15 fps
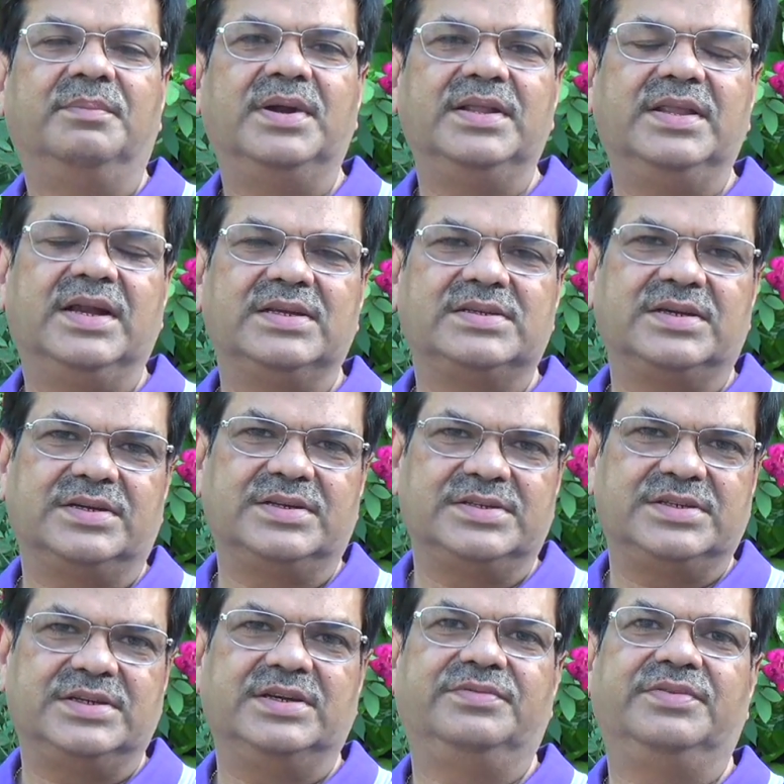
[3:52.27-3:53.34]
but there are
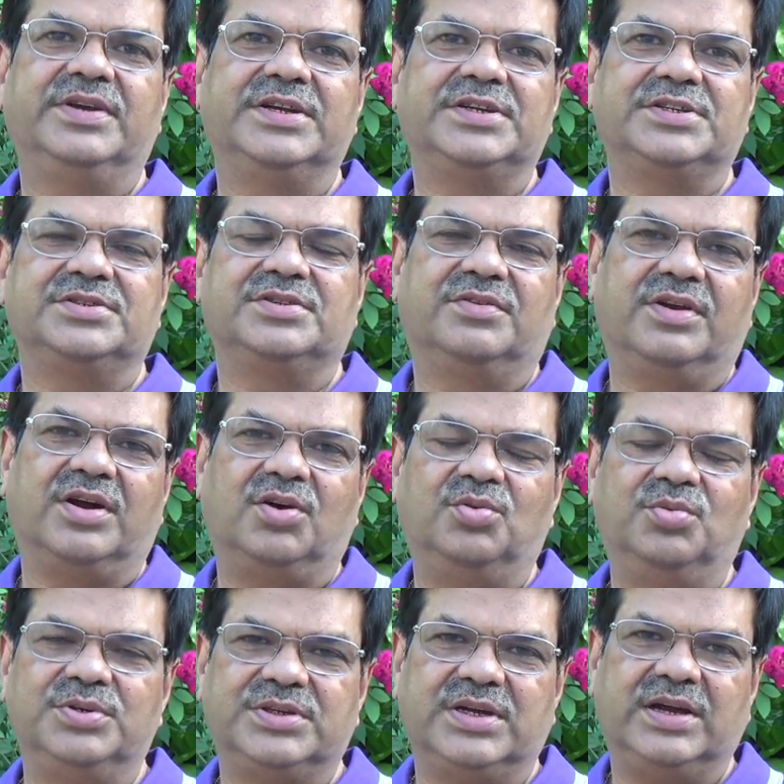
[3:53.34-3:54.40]
certain significations of
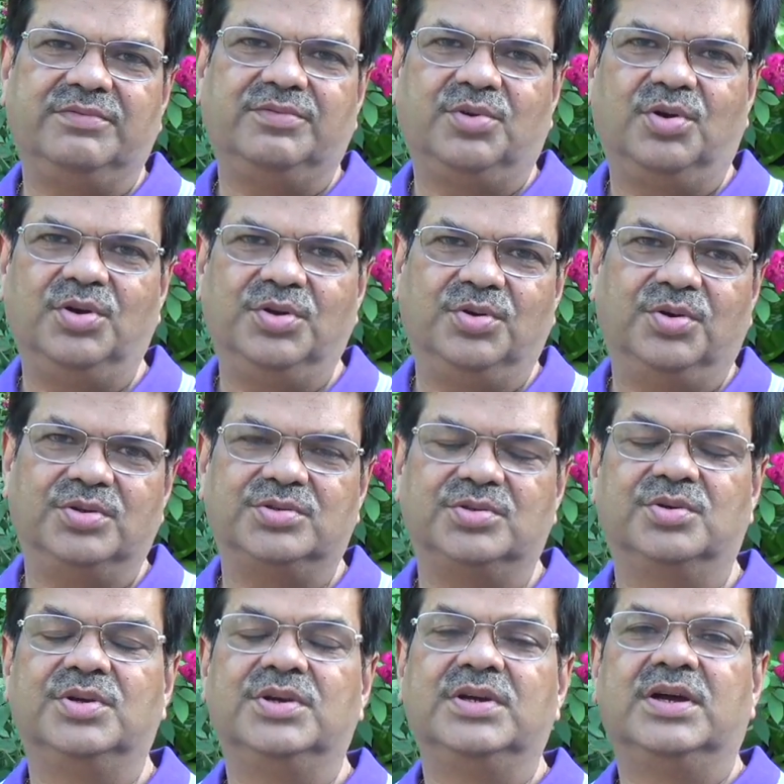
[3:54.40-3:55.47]
Rahu which I have told you
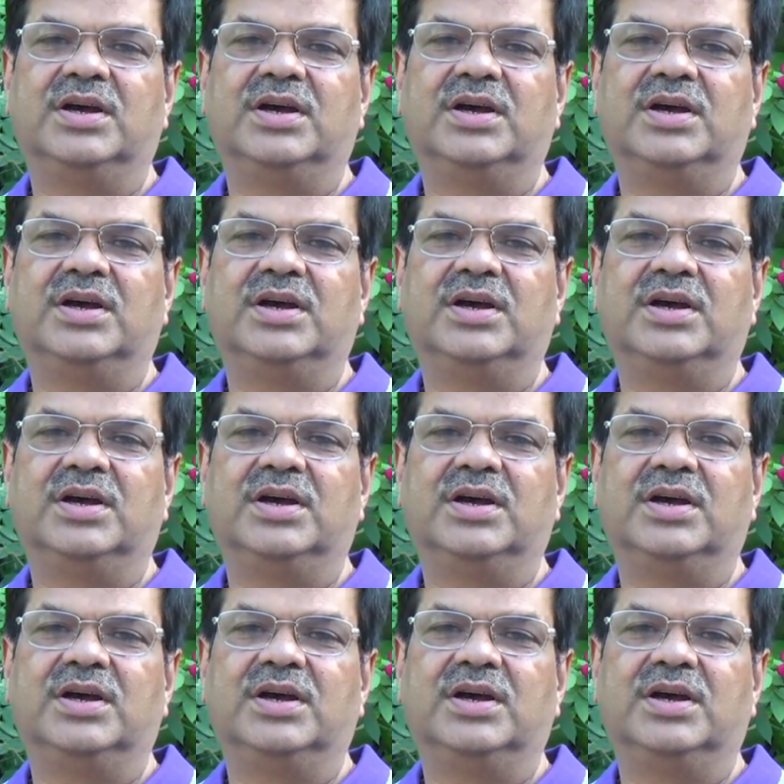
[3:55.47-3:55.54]
also.